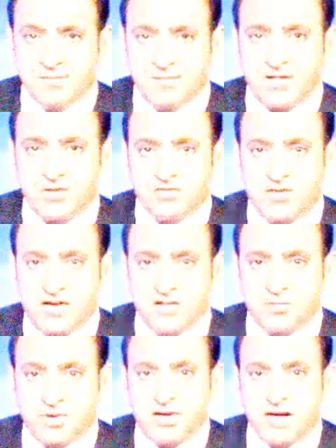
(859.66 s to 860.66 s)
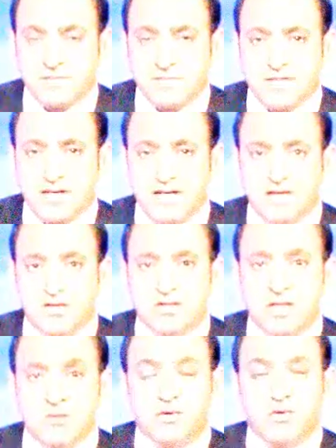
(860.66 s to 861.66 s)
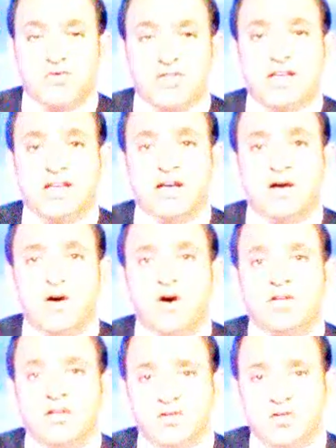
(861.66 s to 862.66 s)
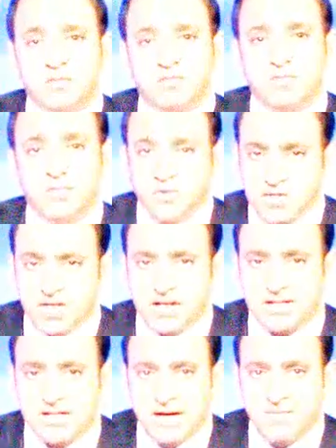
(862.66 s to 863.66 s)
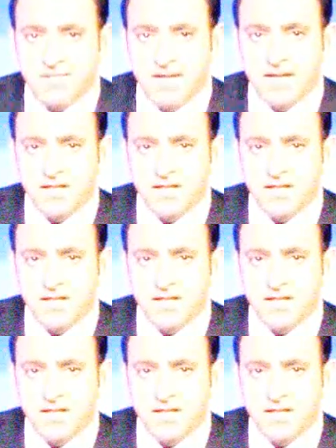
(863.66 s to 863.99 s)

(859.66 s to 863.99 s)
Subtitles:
Plus, you can find your programs here. You can see what you've seen here on YouTube. We'll see you next time.